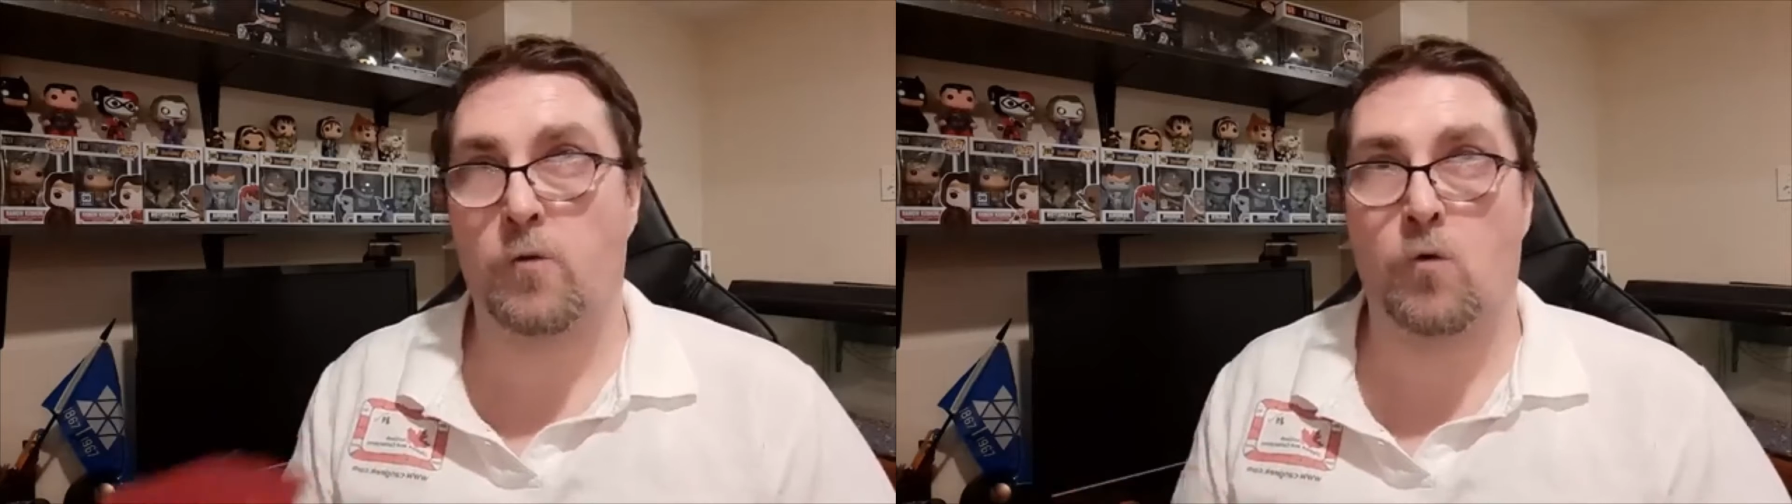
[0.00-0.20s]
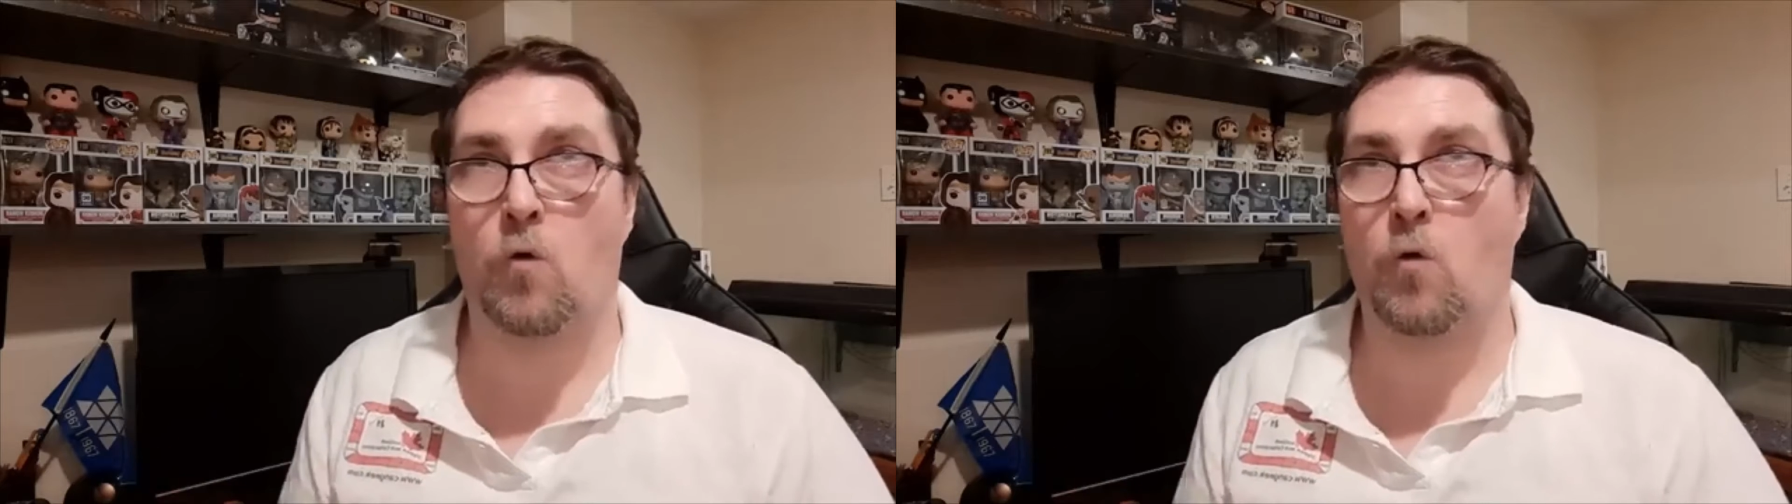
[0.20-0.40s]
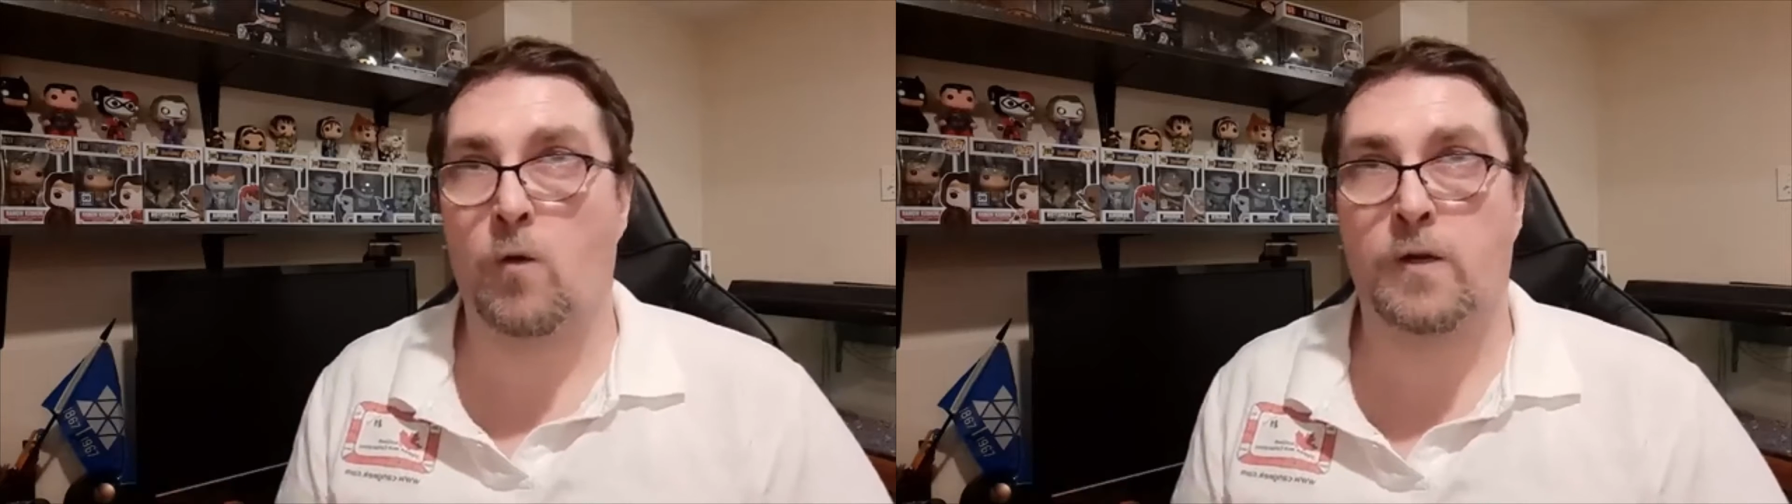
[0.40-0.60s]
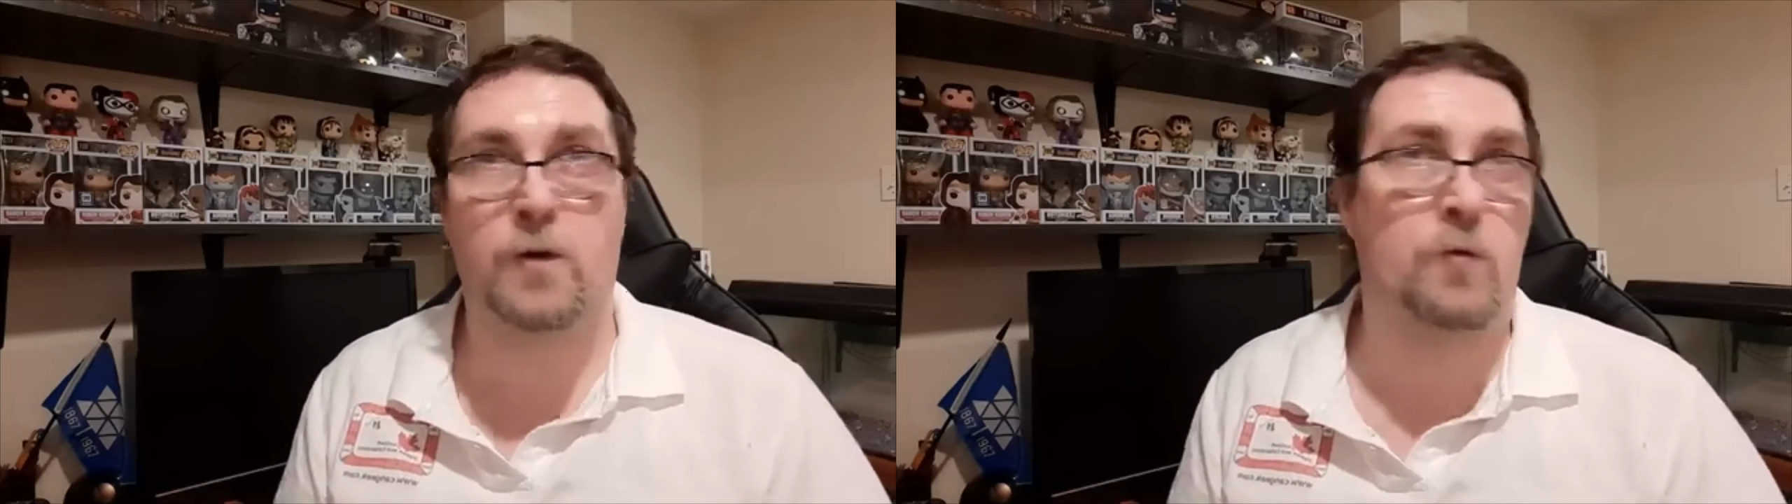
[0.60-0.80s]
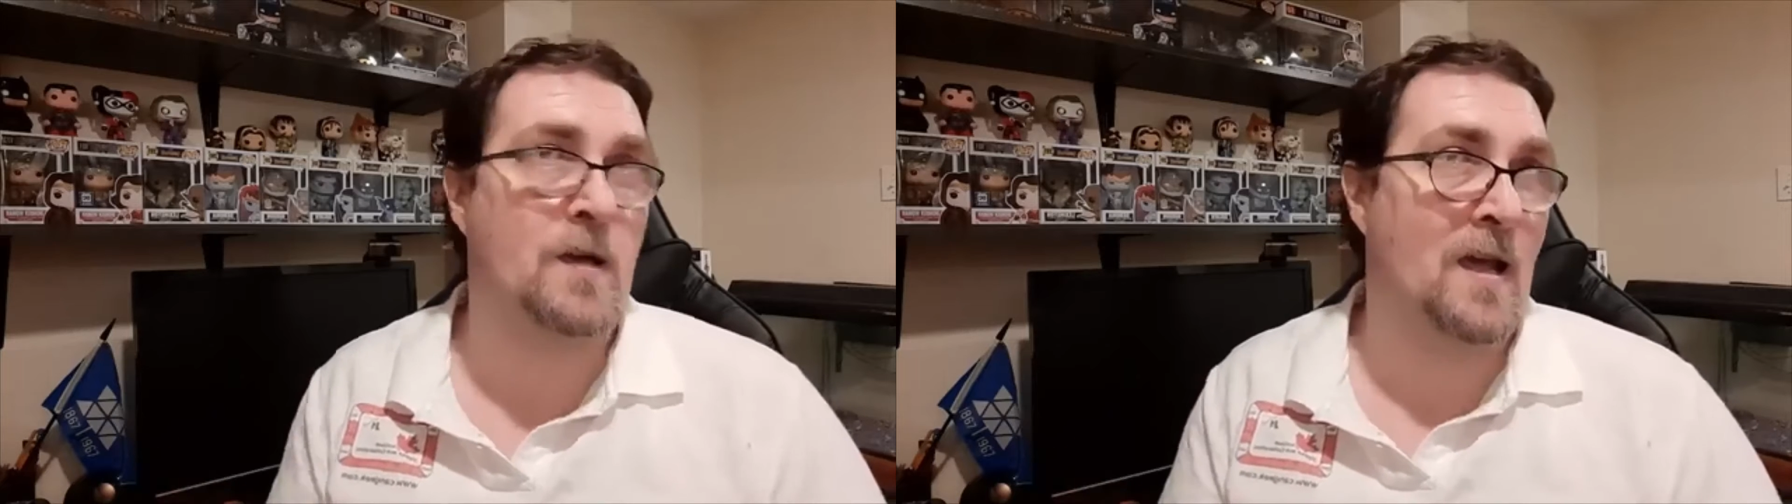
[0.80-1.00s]
or
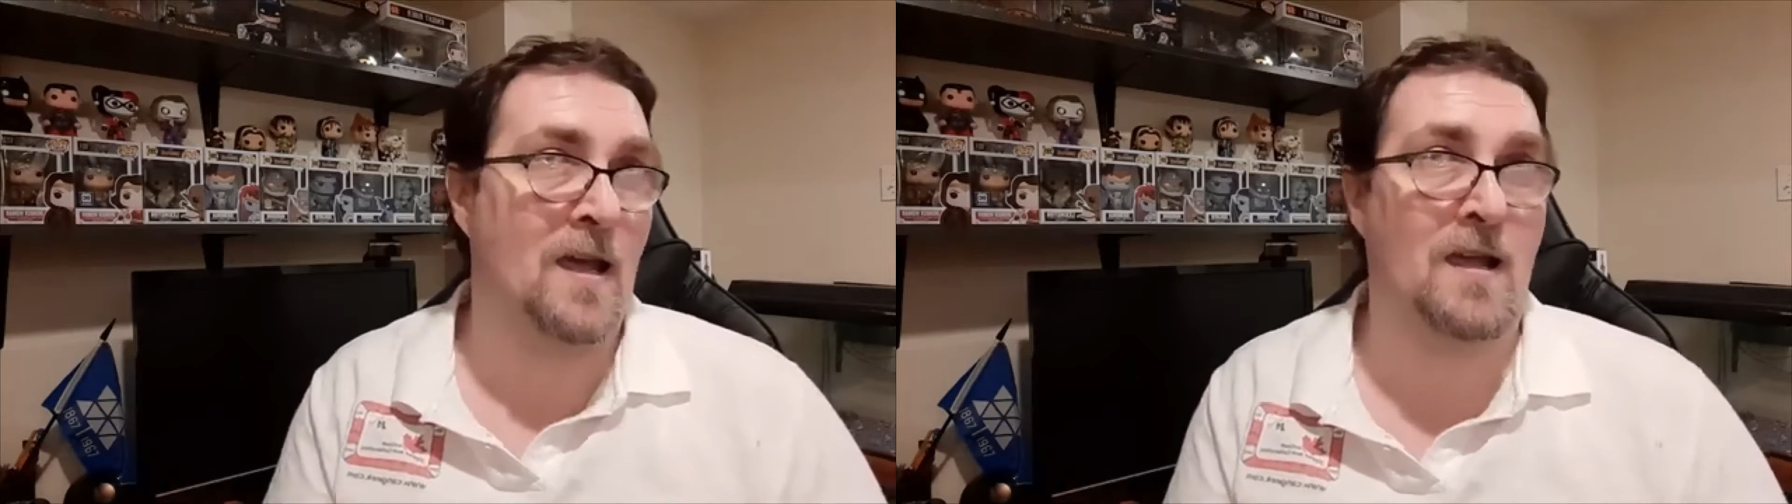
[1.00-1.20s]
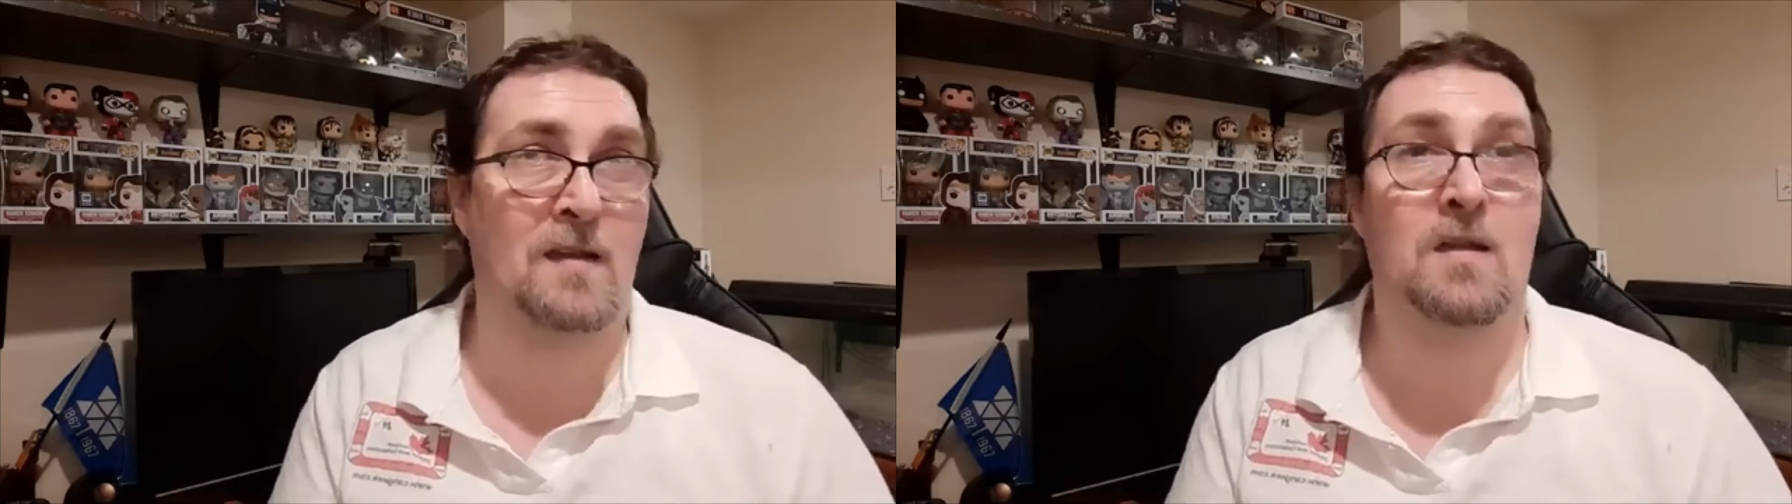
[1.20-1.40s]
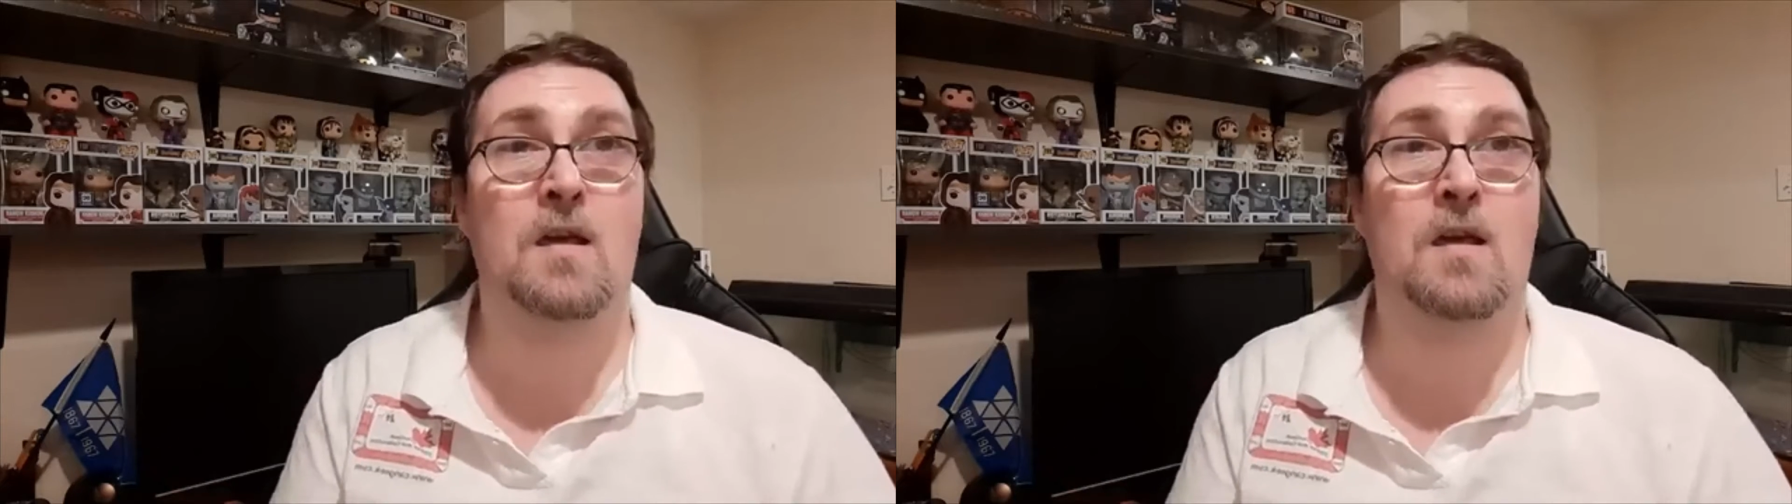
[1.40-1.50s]
you can